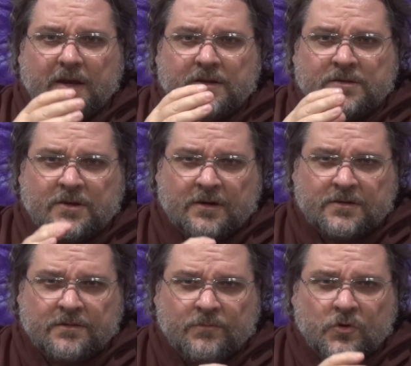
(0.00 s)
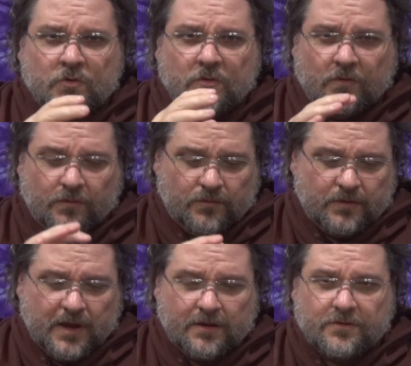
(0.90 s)
It starts to move
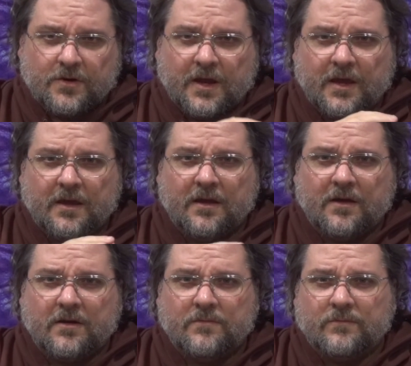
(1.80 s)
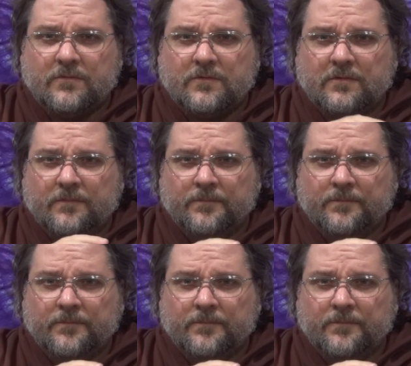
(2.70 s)
down your hands,